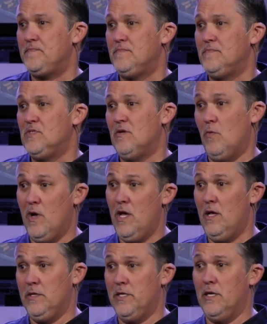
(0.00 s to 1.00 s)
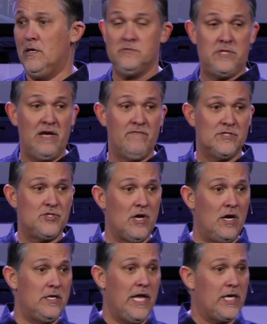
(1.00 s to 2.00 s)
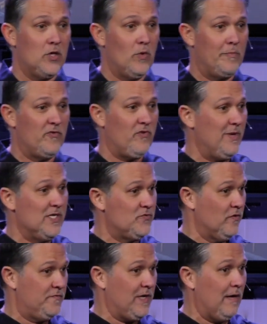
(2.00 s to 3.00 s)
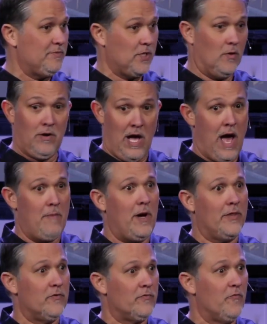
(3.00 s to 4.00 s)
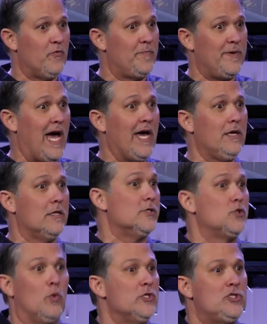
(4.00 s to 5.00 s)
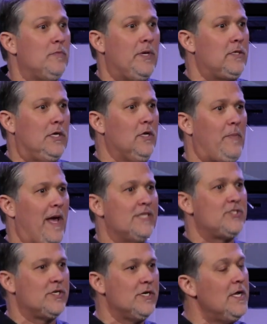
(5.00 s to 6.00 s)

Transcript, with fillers: Well, you know, David saw a naked woman from his rooftop, so I'm on the roof with binoculars. What's the big deal, Pastor?